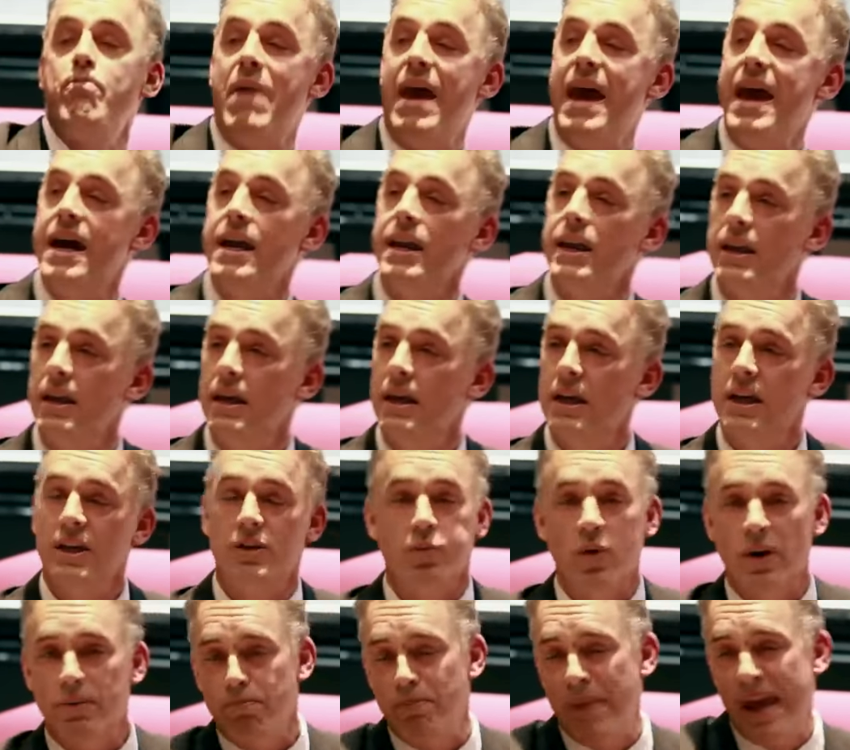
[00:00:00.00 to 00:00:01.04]
from men.
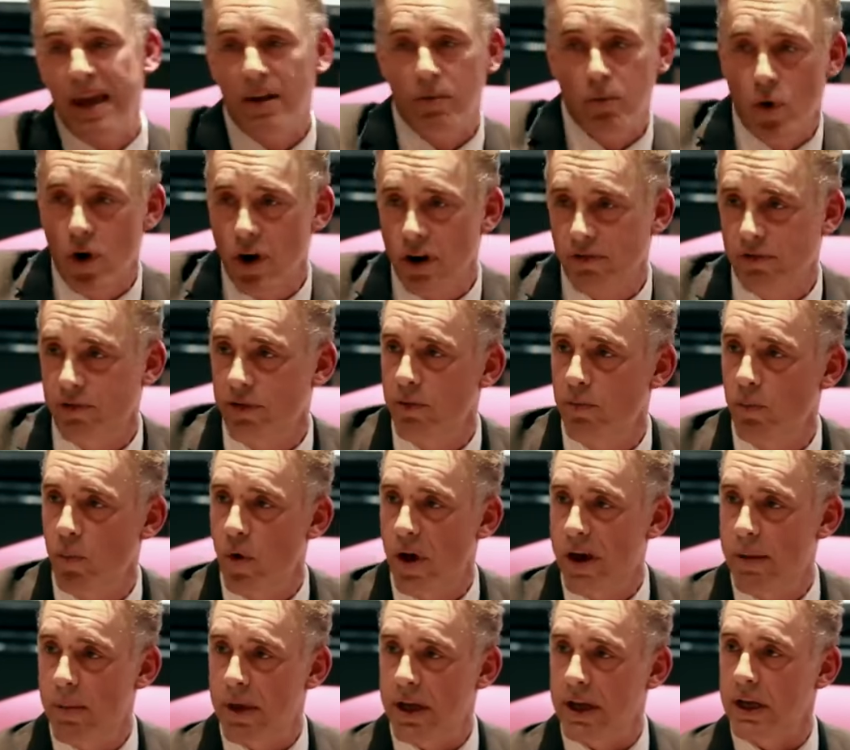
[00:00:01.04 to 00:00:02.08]
It's what men want from
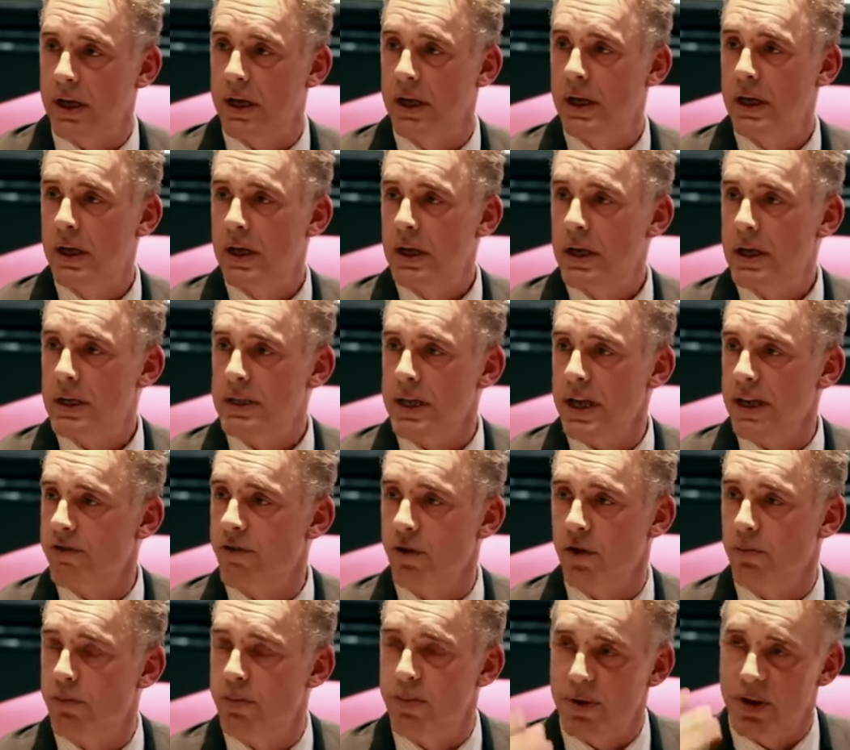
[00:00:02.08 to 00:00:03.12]
women. It's
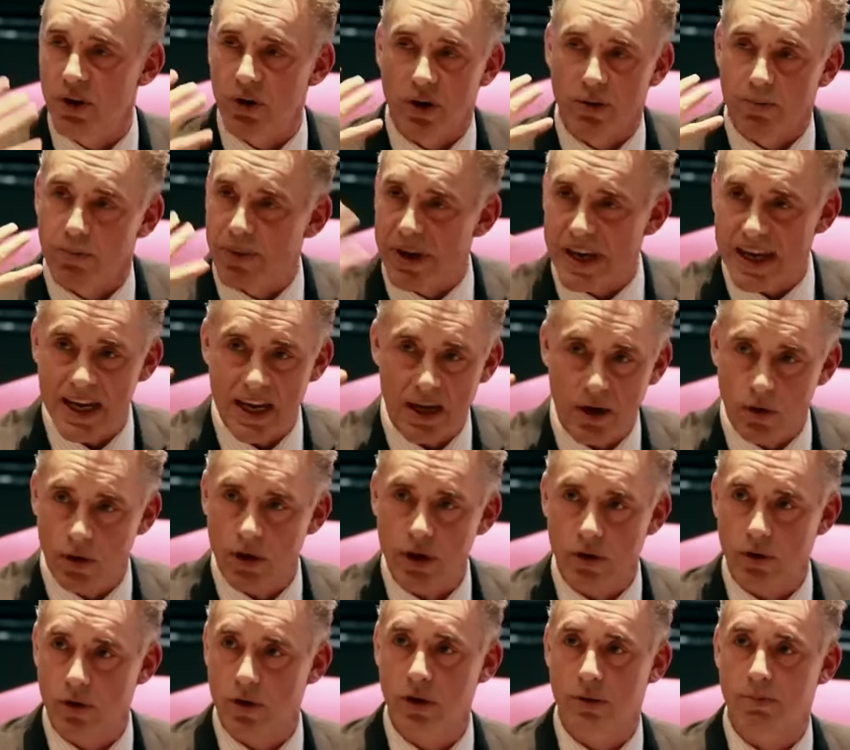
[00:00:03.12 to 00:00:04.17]
like for you to be who
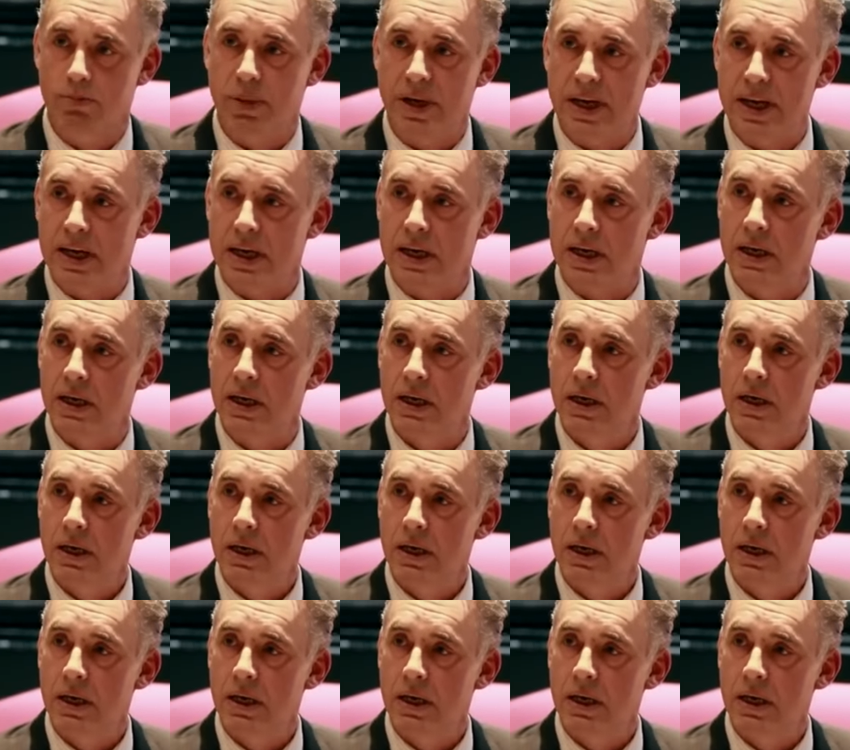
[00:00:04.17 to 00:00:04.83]
you could be.